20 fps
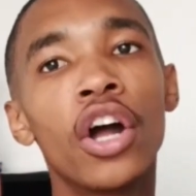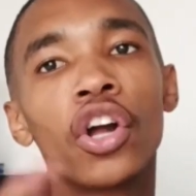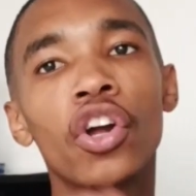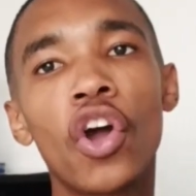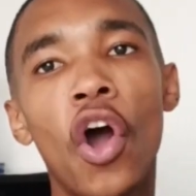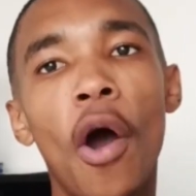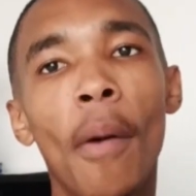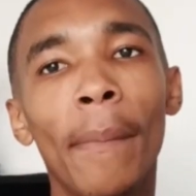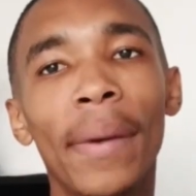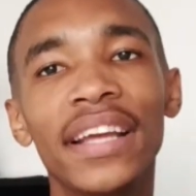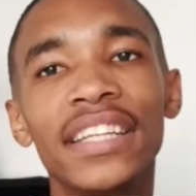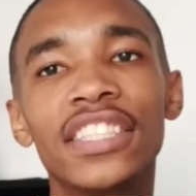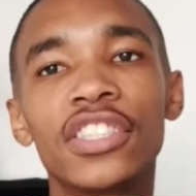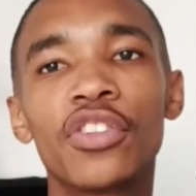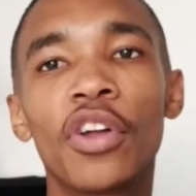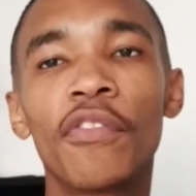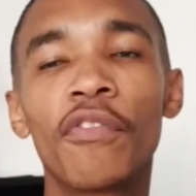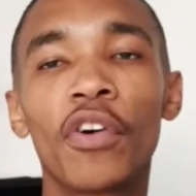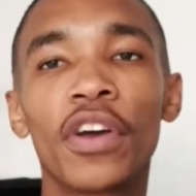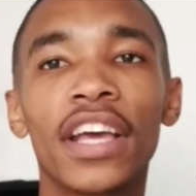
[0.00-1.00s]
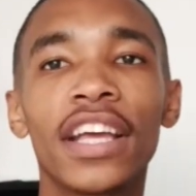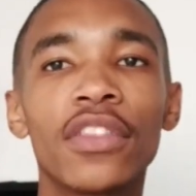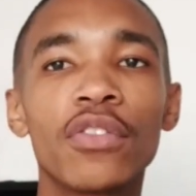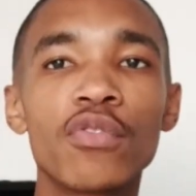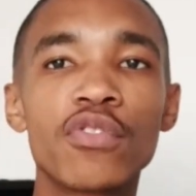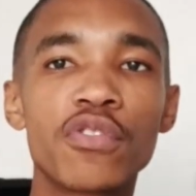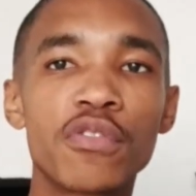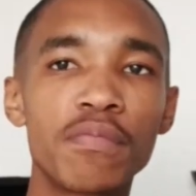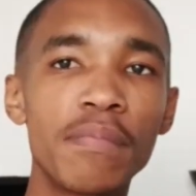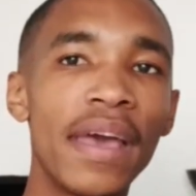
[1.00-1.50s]
Comment, don't forget to
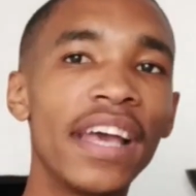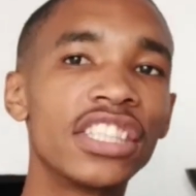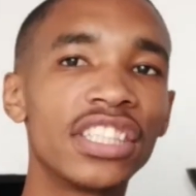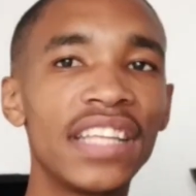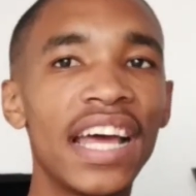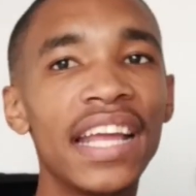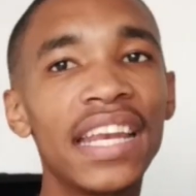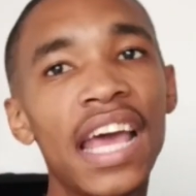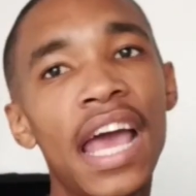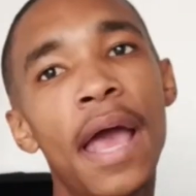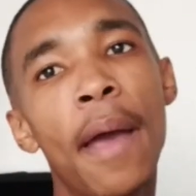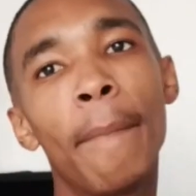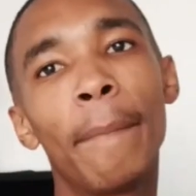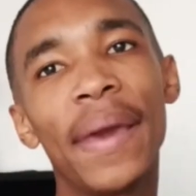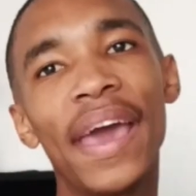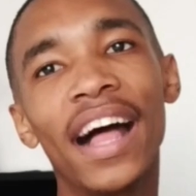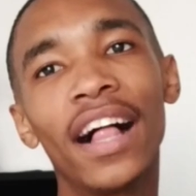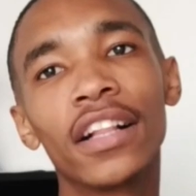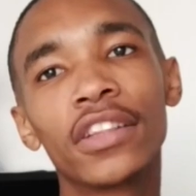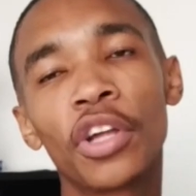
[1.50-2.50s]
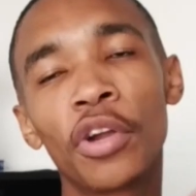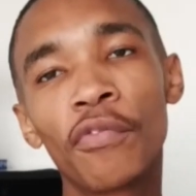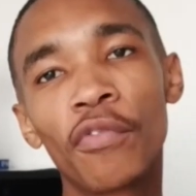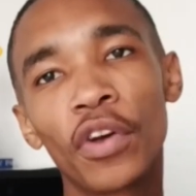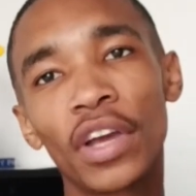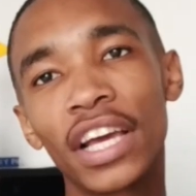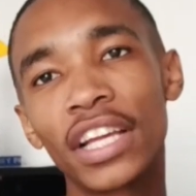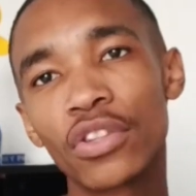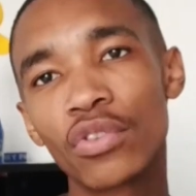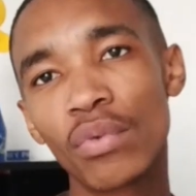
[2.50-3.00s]
smash that bell, don't
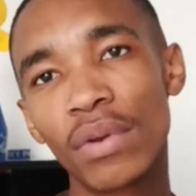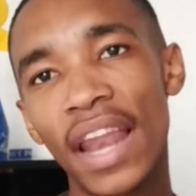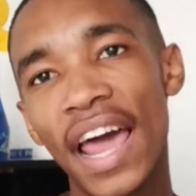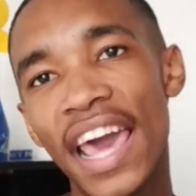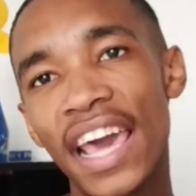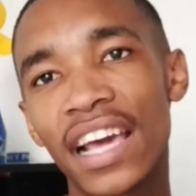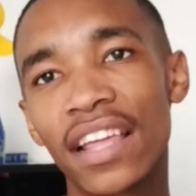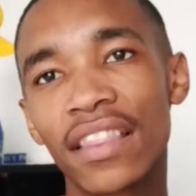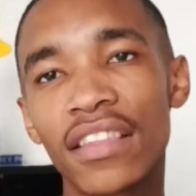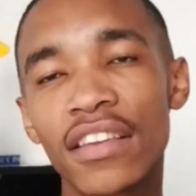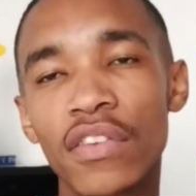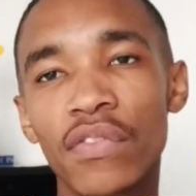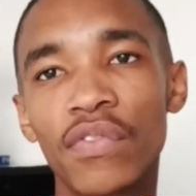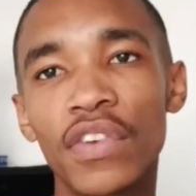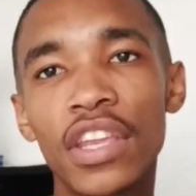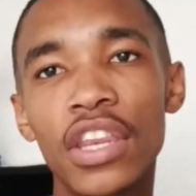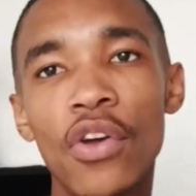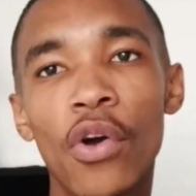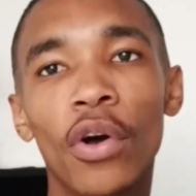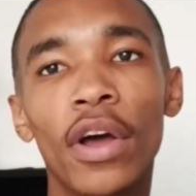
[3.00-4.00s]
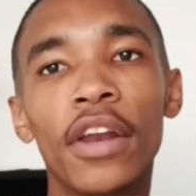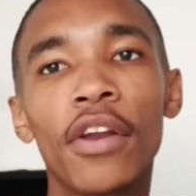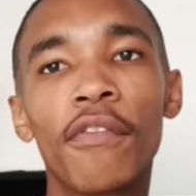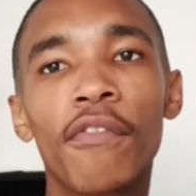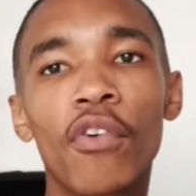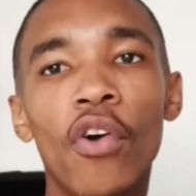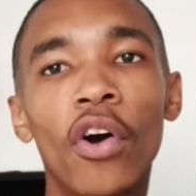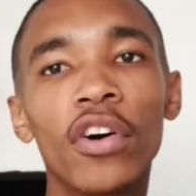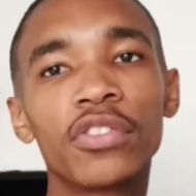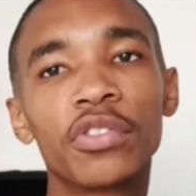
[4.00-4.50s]
forget to like this video, and
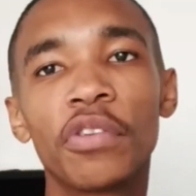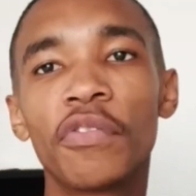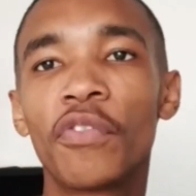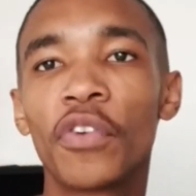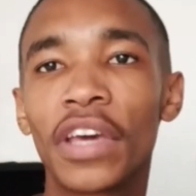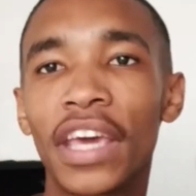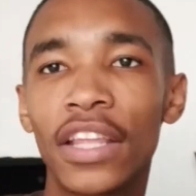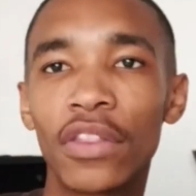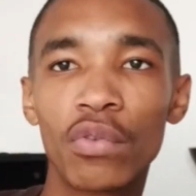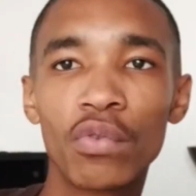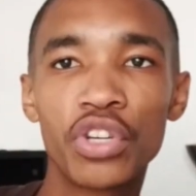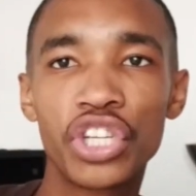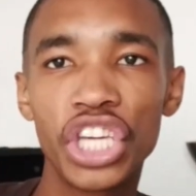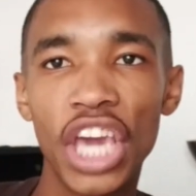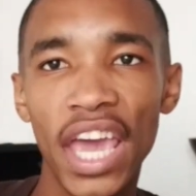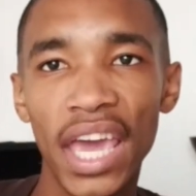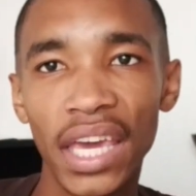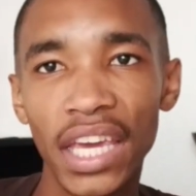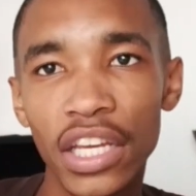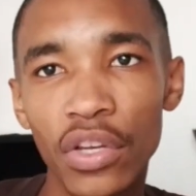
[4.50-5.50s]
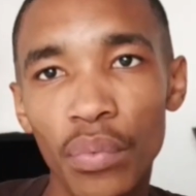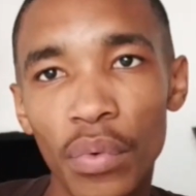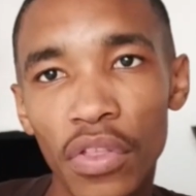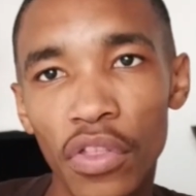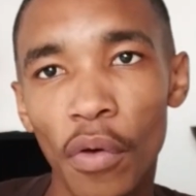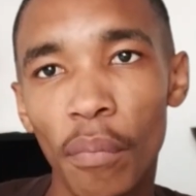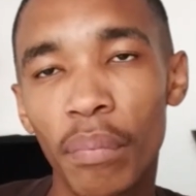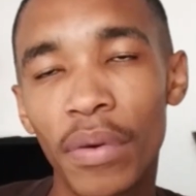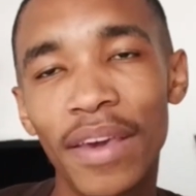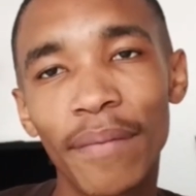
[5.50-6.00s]
of course don't forget to share it with
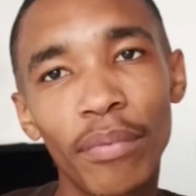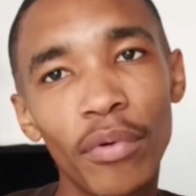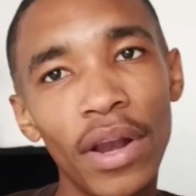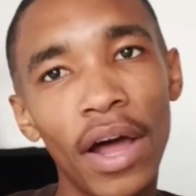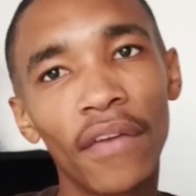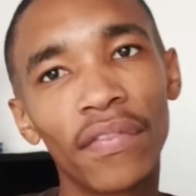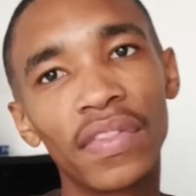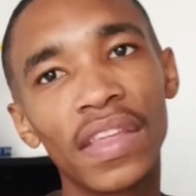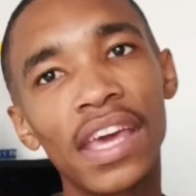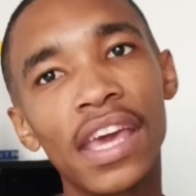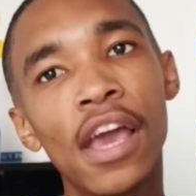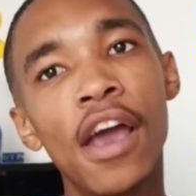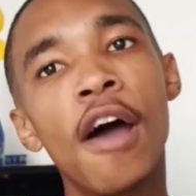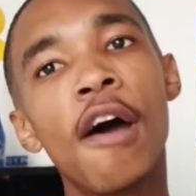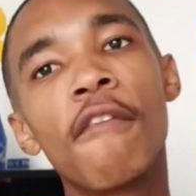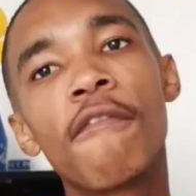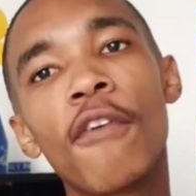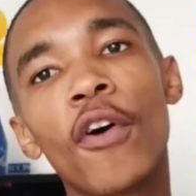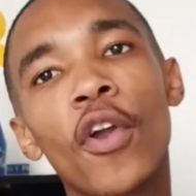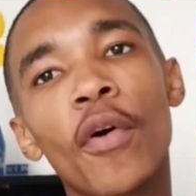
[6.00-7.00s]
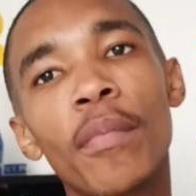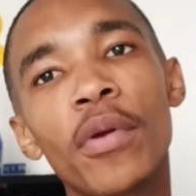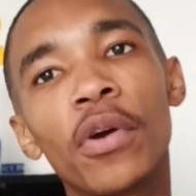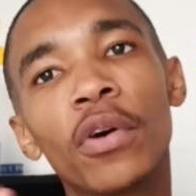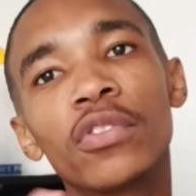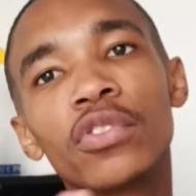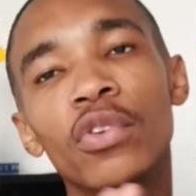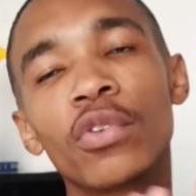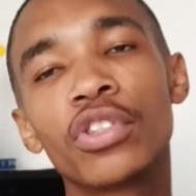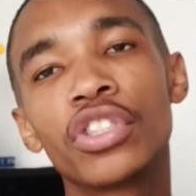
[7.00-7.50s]
your people out there. Follow me
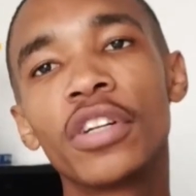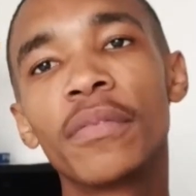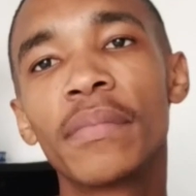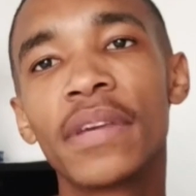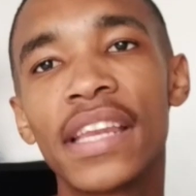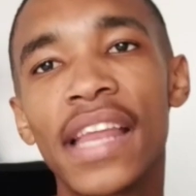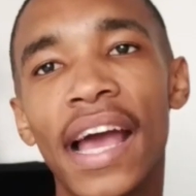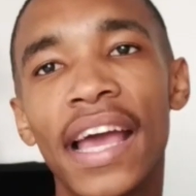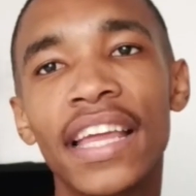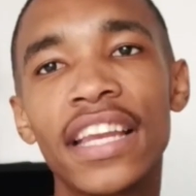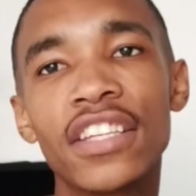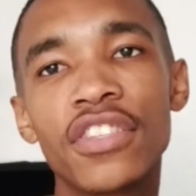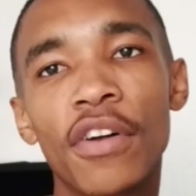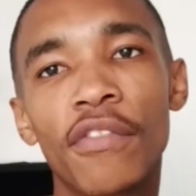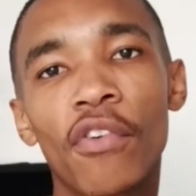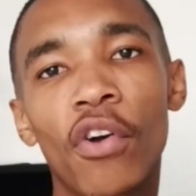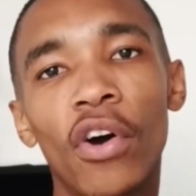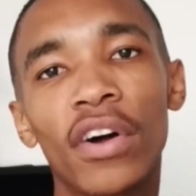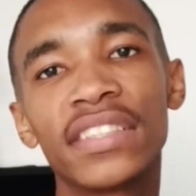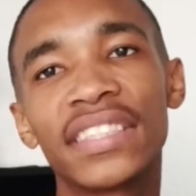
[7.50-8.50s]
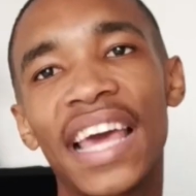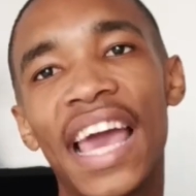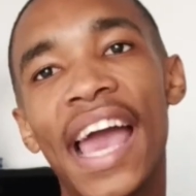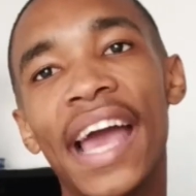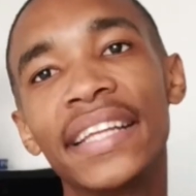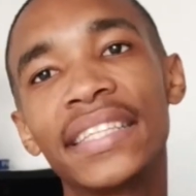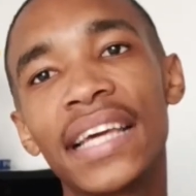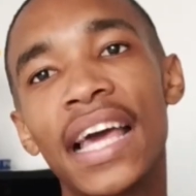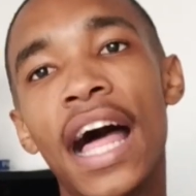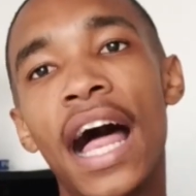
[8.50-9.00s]
on social media. It is of course
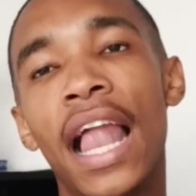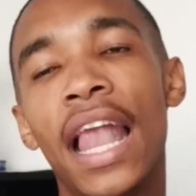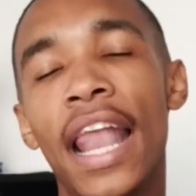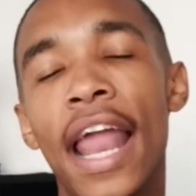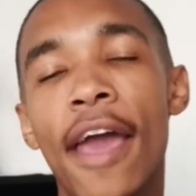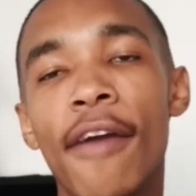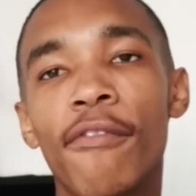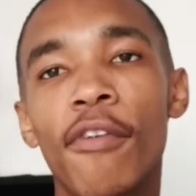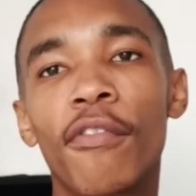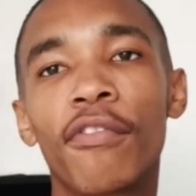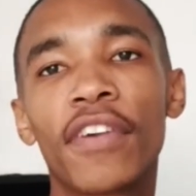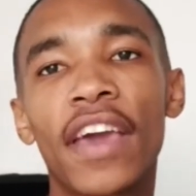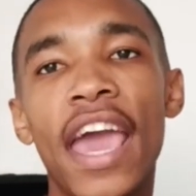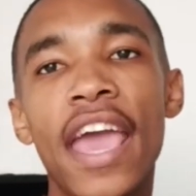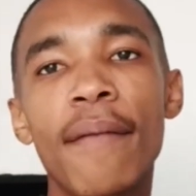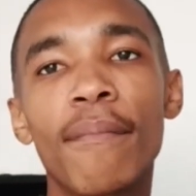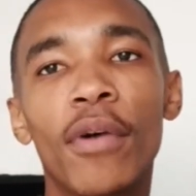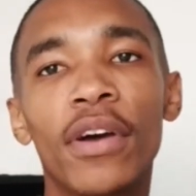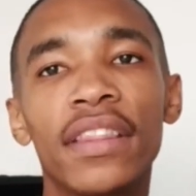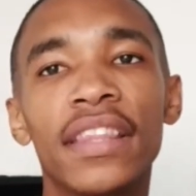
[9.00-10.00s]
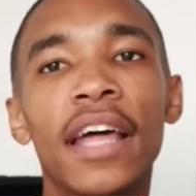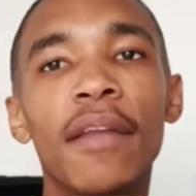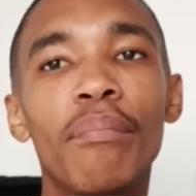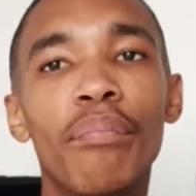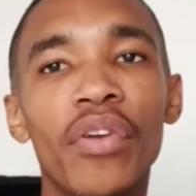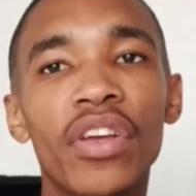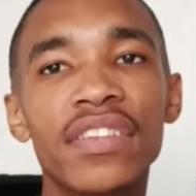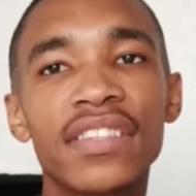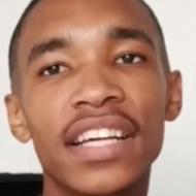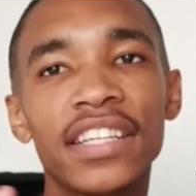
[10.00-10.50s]
at Life of K1. That
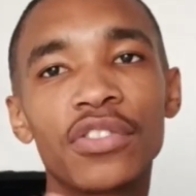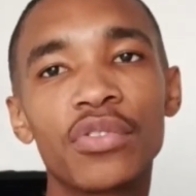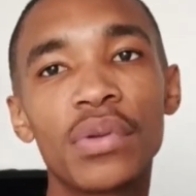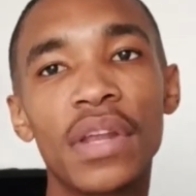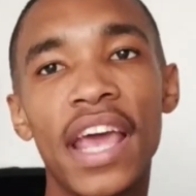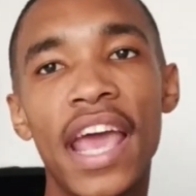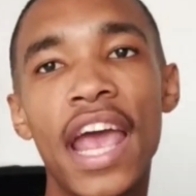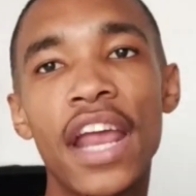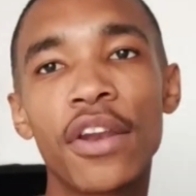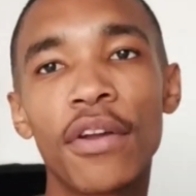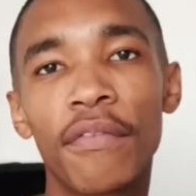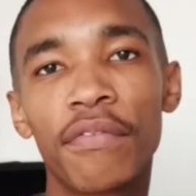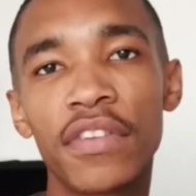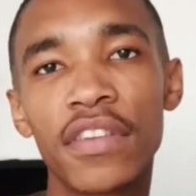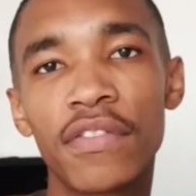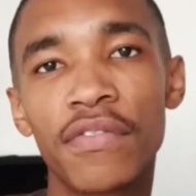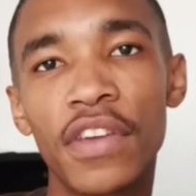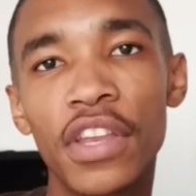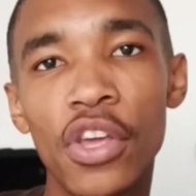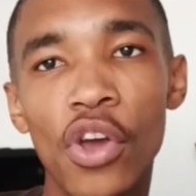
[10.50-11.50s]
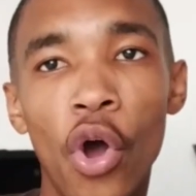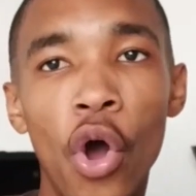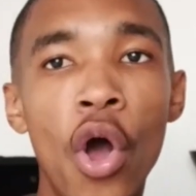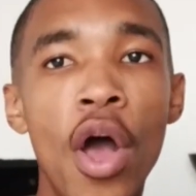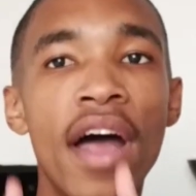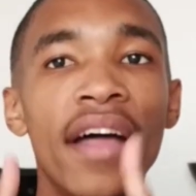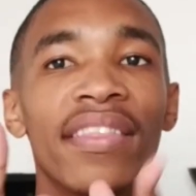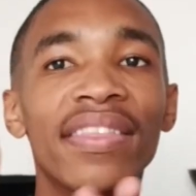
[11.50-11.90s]
brings us to the end of this video.